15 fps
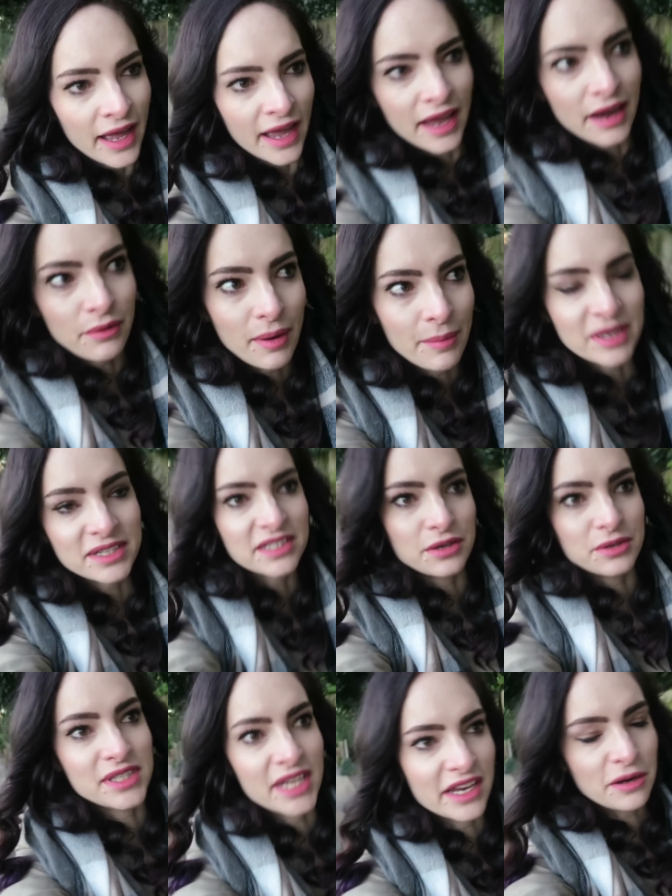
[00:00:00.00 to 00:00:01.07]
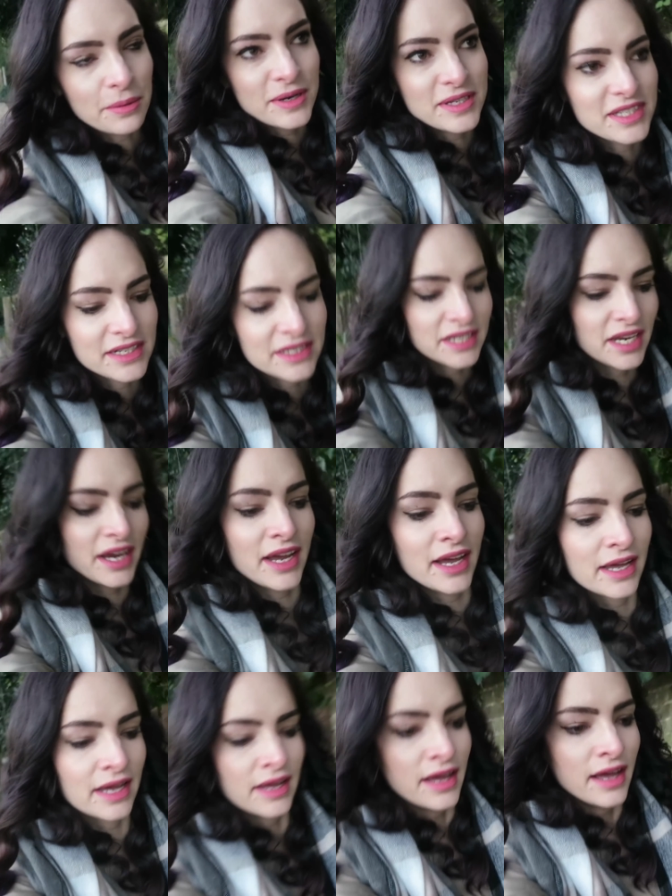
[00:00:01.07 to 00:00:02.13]
and wrapped my Secret Santa present,
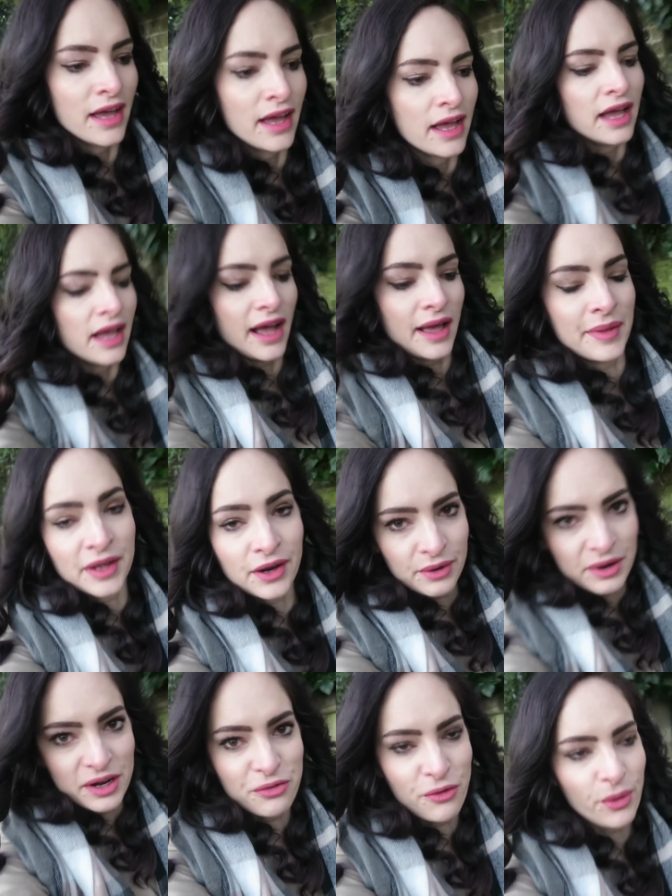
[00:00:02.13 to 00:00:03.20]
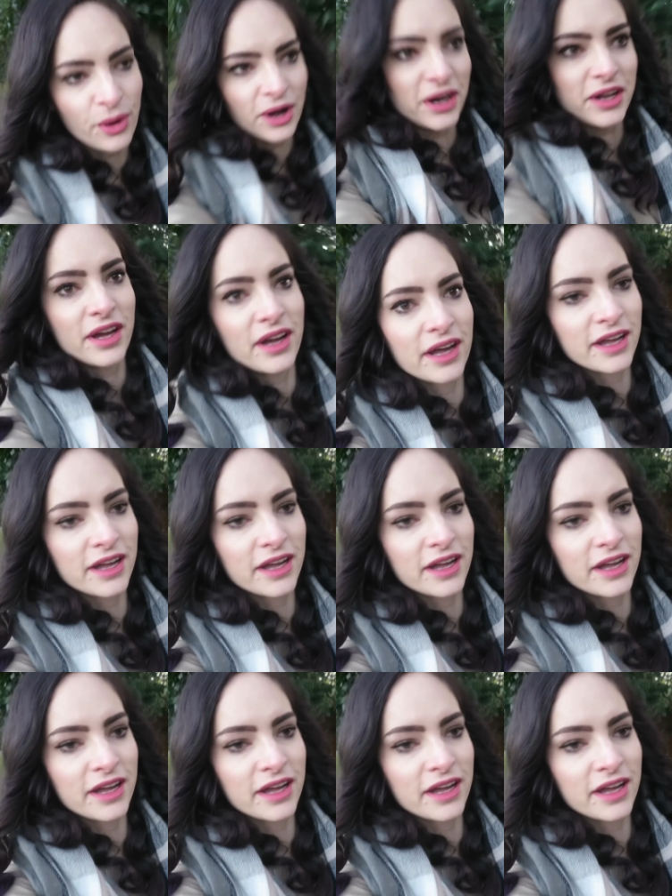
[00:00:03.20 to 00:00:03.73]
and then got ready for work.